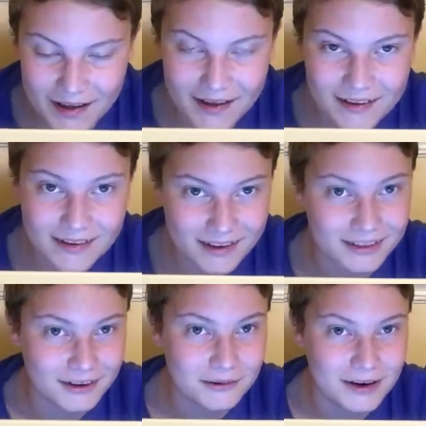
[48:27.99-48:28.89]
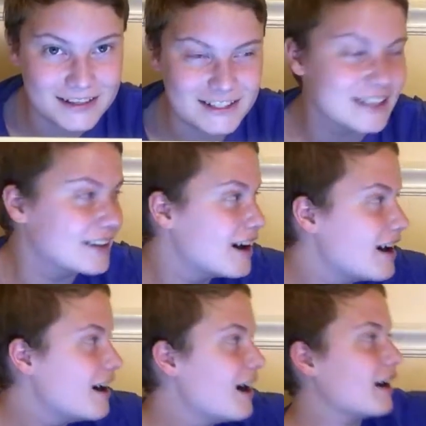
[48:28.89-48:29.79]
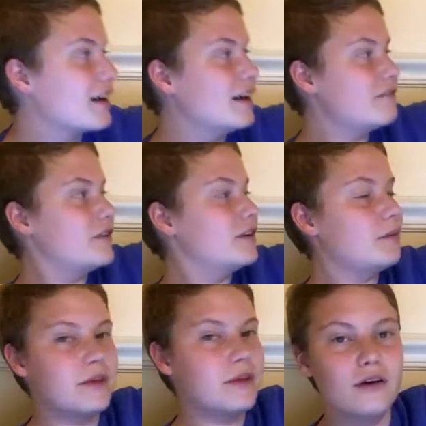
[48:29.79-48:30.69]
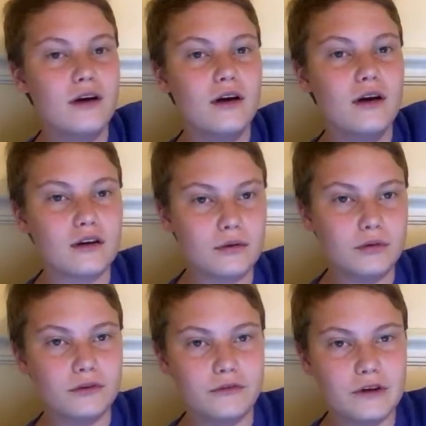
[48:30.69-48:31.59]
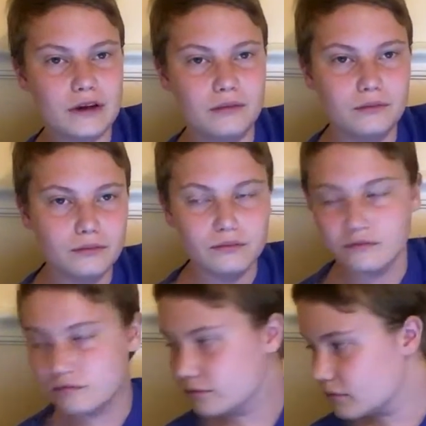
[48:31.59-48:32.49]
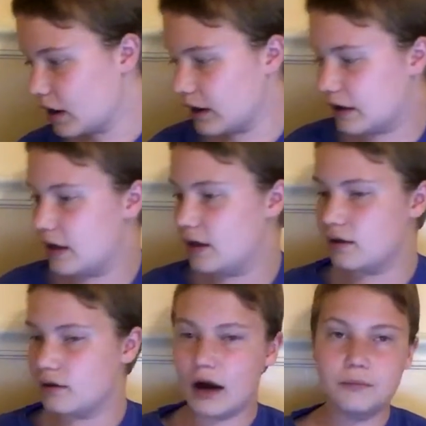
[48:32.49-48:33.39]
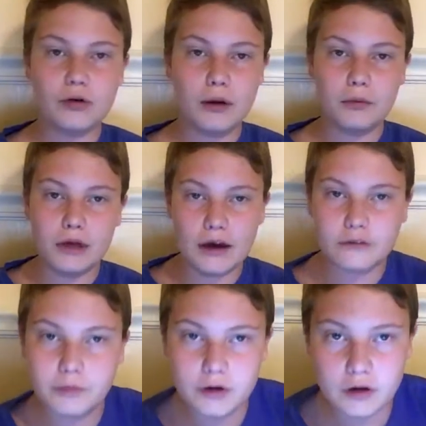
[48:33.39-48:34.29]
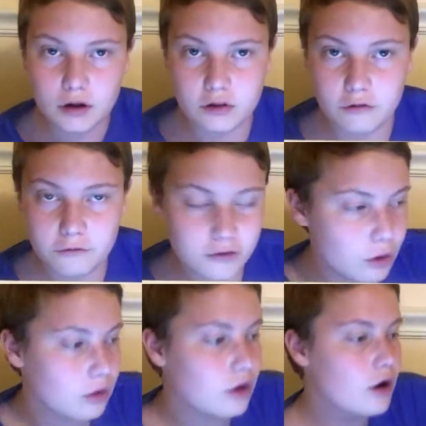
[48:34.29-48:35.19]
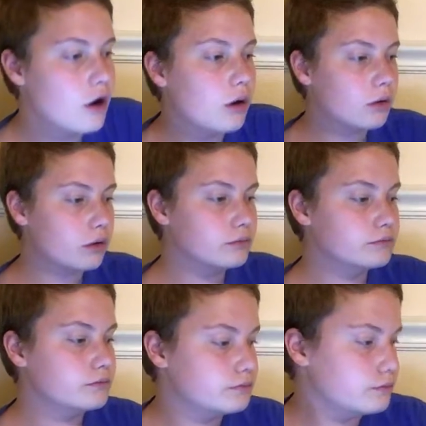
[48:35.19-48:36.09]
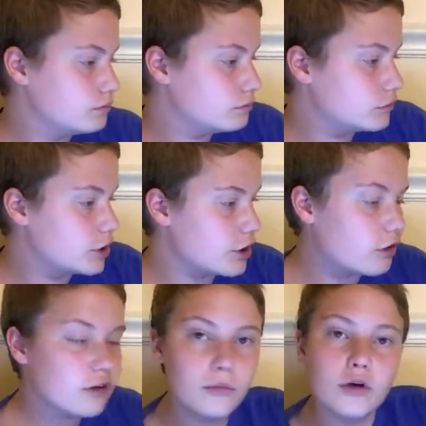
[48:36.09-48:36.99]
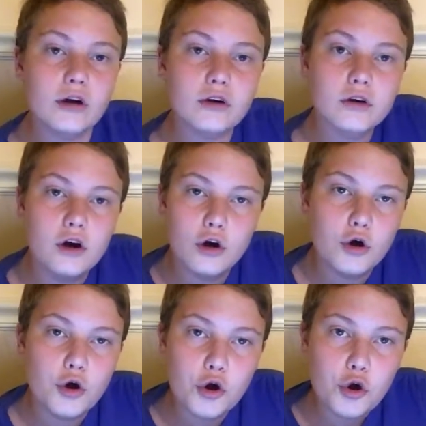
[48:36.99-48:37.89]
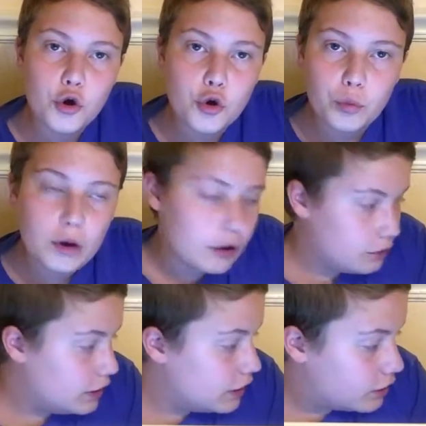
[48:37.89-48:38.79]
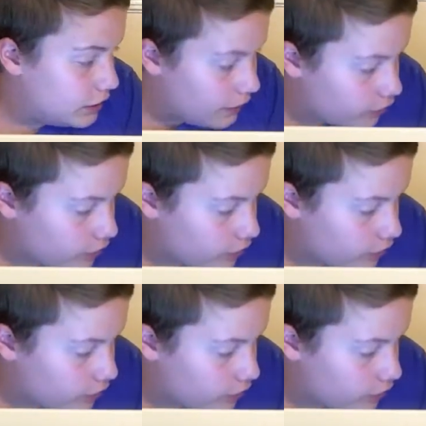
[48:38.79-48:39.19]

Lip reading: Is the question. I can't fit it up there, because it wouldn't fit. I'd probably have to put it on the floor, or just somewhere where it could never get